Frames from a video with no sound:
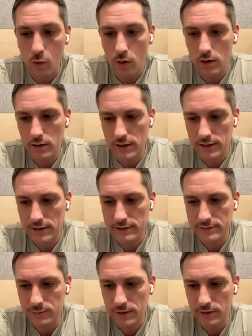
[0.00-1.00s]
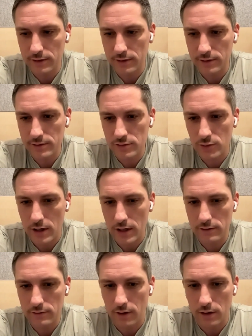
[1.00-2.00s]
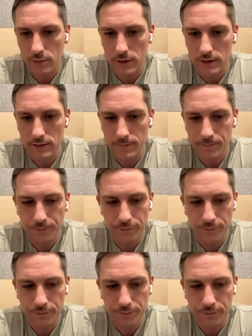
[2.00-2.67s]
or at least we're going to try to argument